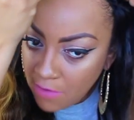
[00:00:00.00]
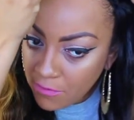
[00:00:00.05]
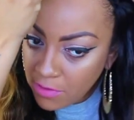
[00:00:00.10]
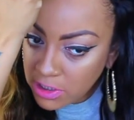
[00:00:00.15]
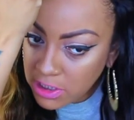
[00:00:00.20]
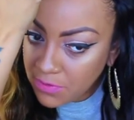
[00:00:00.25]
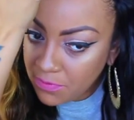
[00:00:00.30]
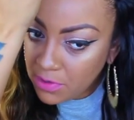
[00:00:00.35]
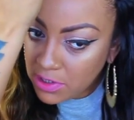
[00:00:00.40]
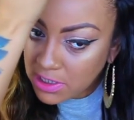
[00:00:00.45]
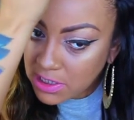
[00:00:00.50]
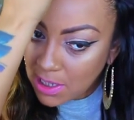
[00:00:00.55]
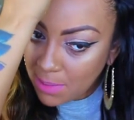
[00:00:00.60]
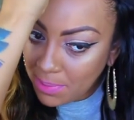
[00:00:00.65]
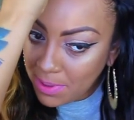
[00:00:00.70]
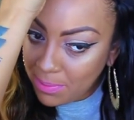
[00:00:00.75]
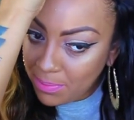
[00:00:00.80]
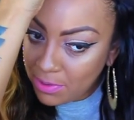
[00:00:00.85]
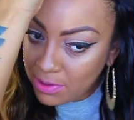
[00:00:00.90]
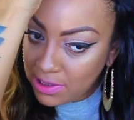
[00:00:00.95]
First of all,
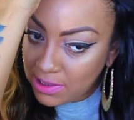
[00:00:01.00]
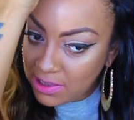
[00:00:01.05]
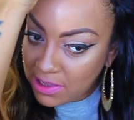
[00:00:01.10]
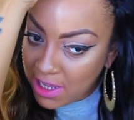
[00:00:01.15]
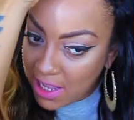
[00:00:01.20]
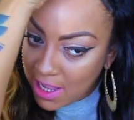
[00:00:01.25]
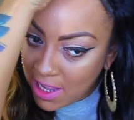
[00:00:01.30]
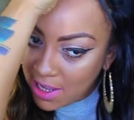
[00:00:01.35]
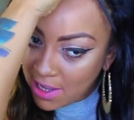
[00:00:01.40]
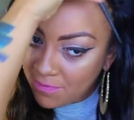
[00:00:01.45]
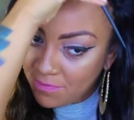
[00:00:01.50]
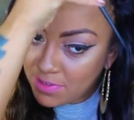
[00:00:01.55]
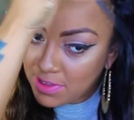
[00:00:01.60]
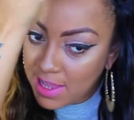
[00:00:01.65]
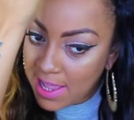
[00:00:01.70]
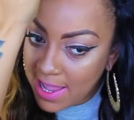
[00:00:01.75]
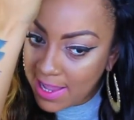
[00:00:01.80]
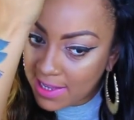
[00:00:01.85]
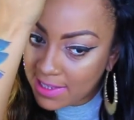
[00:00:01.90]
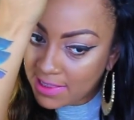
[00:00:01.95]
some people love
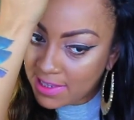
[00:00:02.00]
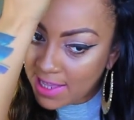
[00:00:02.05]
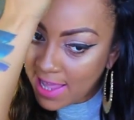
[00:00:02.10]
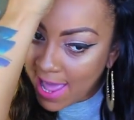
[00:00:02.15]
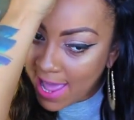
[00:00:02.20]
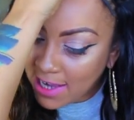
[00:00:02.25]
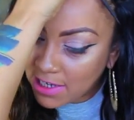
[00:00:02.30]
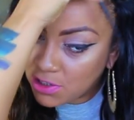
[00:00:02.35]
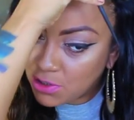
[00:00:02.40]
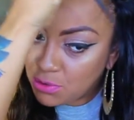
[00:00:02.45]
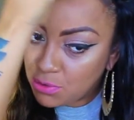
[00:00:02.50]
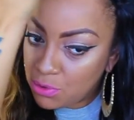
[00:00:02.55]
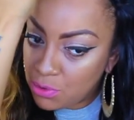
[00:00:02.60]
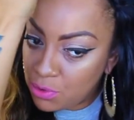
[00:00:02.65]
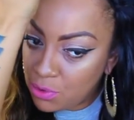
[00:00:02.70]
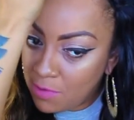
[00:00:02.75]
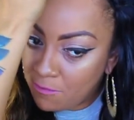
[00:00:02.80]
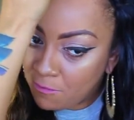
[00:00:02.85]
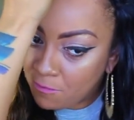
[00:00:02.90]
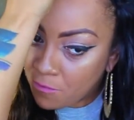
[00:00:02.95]
like the
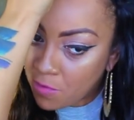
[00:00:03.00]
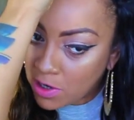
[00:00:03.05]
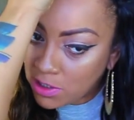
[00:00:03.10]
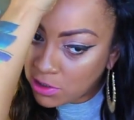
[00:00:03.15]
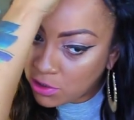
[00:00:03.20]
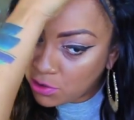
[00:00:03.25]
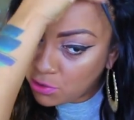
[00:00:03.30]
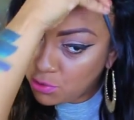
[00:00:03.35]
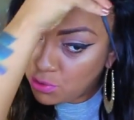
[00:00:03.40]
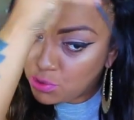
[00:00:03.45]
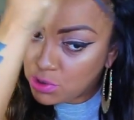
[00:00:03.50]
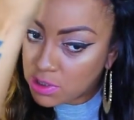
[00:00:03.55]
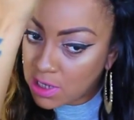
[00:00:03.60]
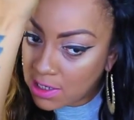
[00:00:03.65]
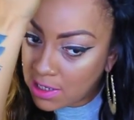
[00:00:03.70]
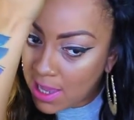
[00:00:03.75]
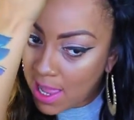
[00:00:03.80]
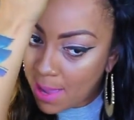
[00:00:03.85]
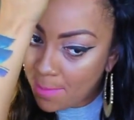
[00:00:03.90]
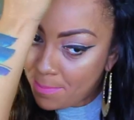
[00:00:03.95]
actual frontals
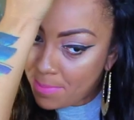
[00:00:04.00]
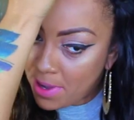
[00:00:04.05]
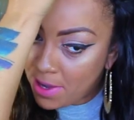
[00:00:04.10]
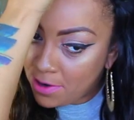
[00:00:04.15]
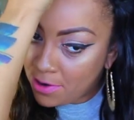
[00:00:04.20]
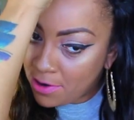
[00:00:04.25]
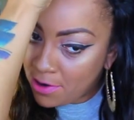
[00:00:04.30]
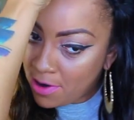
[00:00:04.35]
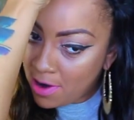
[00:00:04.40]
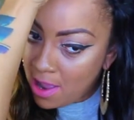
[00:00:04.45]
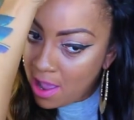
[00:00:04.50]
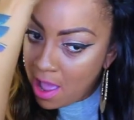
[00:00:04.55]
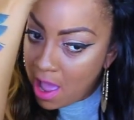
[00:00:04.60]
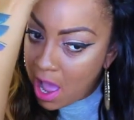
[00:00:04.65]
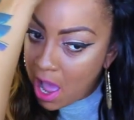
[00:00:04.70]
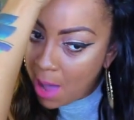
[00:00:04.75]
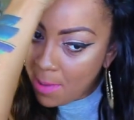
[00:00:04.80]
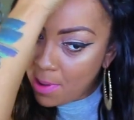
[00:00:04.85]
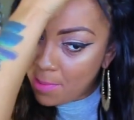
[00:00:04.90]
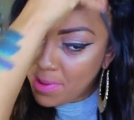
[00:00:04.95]
a lot better.
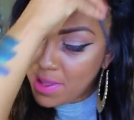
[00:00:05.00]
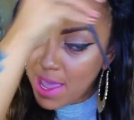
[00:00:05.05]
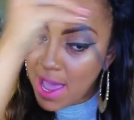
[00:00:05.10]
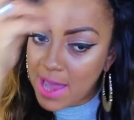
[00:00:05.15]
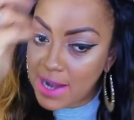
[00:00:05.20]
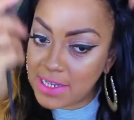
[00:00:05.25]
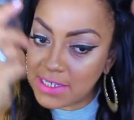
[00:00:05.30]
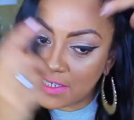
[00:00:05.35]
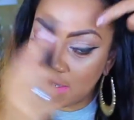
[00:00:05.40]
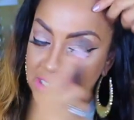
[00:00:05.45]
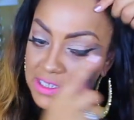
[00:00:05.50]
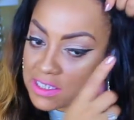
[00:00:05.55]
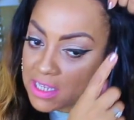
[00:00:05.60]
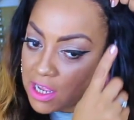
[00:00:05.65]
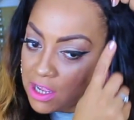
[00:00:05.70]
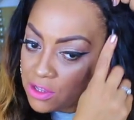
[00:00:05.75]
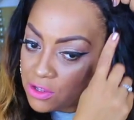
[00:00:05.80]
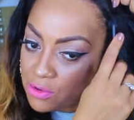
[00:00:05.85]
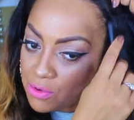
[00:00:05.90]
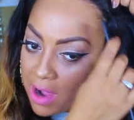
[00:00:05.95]
I'm gonna be honest and
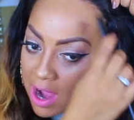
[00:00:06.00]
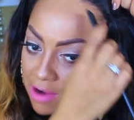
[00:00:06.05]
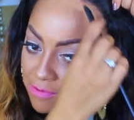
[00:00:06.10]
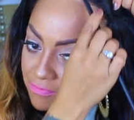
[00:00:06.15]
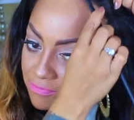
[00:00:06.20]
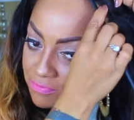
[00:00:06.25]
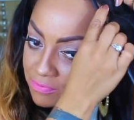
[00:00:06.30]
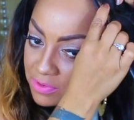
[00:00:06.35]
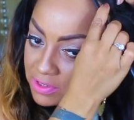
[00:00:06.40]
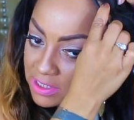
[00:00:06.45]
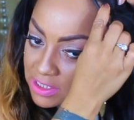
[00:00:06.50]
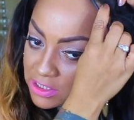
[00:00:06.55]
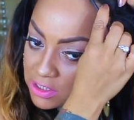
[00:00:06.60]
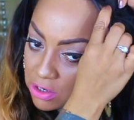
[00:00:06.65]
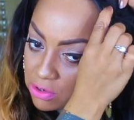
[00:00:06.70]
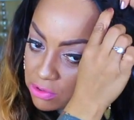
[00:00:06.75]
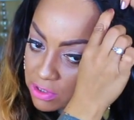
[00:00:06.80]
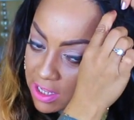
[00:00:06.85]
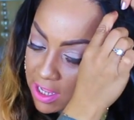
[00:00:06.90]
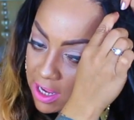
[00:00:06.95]
tell you I really
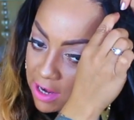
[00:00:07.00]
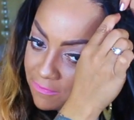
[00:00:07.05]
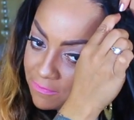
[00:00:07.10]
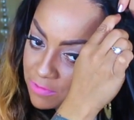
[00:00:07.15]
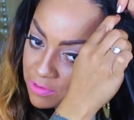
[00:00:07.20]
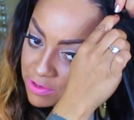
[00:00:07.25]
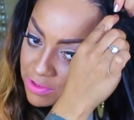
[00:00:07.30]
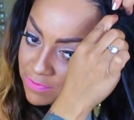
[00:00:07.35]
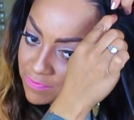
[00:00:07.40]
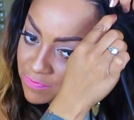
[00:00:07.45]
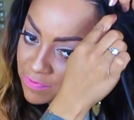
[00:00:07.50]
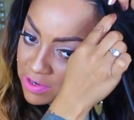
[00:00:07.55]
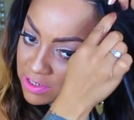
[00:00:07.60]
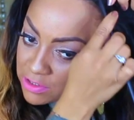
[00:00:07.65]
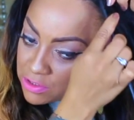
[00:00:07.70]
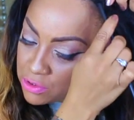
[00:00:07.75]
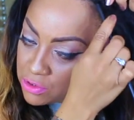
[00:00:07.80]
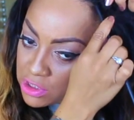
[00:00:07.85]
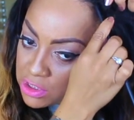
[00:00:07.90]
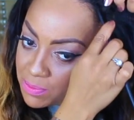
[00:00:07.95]
don't care for the
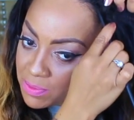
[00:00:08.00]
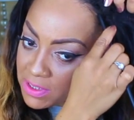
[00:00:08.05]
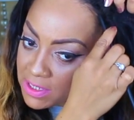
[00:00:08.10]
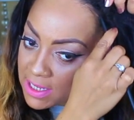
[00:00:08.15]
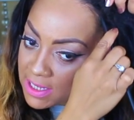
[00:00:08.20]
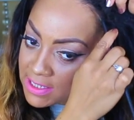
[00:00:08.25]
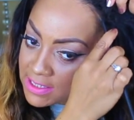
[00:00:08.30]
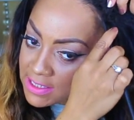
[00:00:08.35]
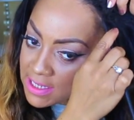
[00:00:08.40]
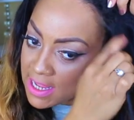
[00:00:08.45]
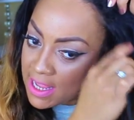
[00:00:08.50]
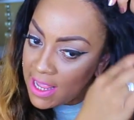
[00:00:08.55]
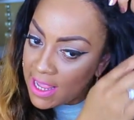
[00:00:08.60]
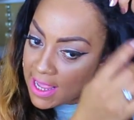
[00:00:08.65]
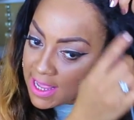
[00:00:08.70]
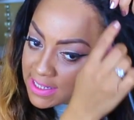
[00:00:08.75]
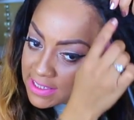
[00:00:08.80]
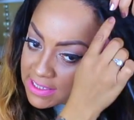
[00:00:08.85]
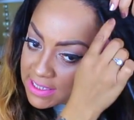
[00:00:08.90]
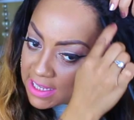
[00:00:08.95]
frontals because
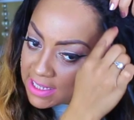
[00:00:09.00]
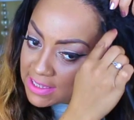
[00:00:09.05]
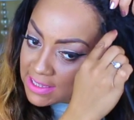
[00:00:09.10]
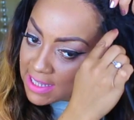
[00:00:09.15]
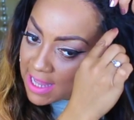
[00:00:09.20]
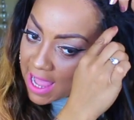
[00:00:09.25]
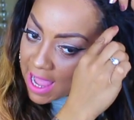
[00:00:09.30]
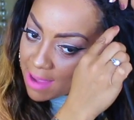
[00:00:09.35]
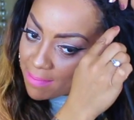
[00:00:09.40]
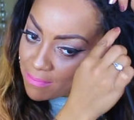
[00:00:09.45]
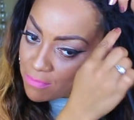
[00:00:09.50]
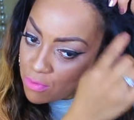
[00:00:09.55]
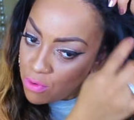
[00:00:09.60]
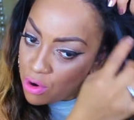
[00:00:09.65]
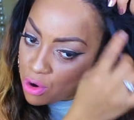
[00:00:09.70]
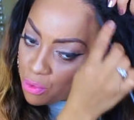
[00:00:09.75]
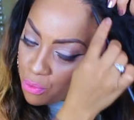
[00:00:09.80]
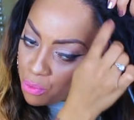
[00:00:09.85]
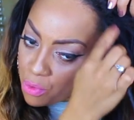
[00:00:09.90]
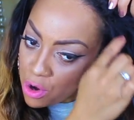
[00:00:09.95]
it's a lot
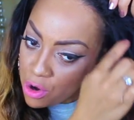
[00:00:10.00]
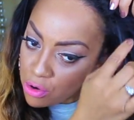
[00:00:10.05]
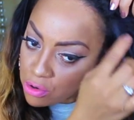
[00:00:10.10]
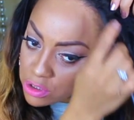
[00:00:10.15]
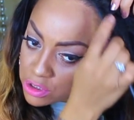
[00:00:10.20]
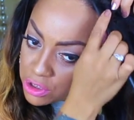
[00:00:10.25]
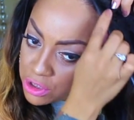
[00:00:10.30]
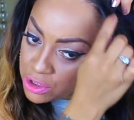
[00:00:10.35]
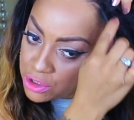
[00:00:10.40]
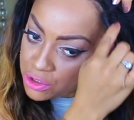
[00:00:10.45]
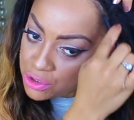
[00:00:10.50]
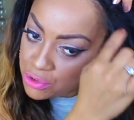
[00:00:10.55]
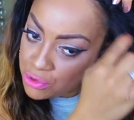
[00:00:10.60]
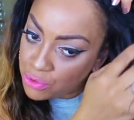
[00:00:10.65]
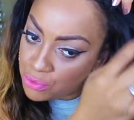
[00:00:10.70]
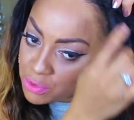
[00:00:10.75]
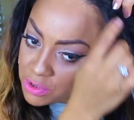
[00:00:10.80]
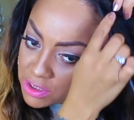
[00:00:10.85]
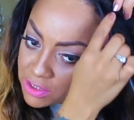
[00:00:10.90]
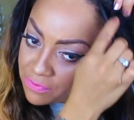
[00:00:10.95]
more work to
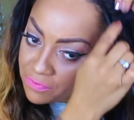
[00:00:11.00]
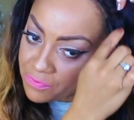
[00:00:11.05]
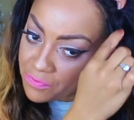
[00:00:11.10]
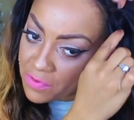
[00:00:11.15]
do with the